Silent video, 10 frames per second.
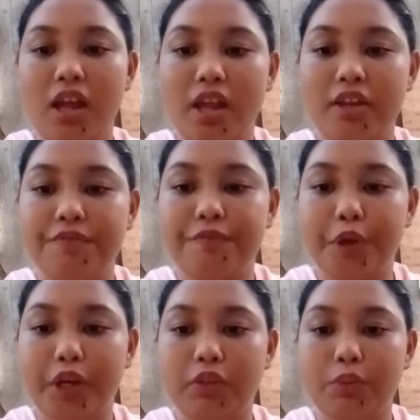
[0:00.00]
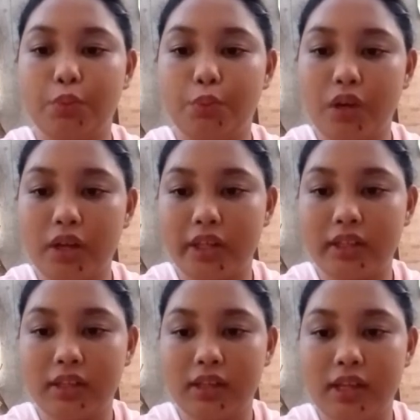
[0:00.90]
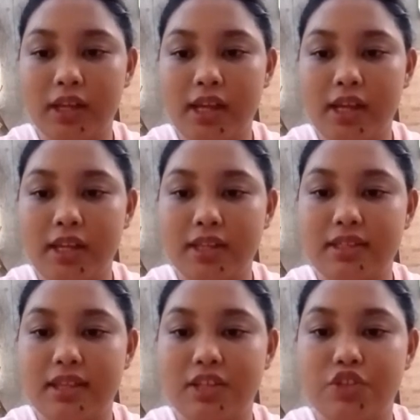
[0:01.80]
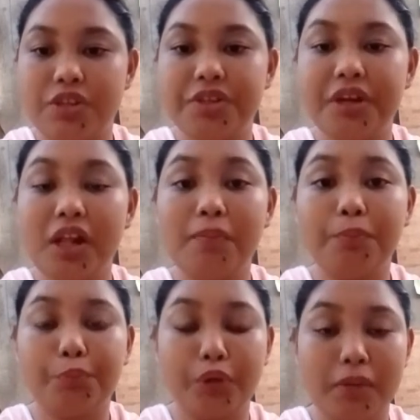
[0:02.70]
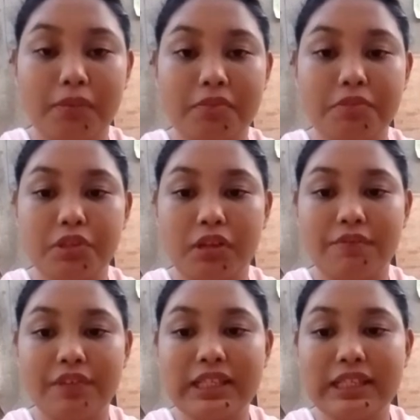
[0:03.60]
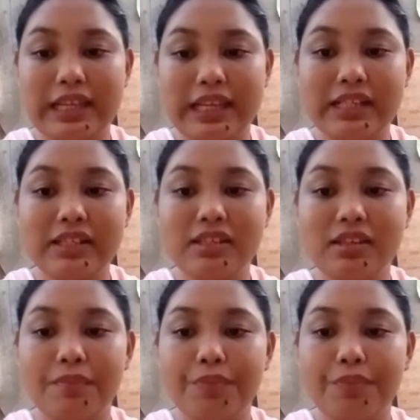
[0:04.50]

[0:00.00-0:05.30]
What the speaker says: and the fourth one is the general problem solving skills.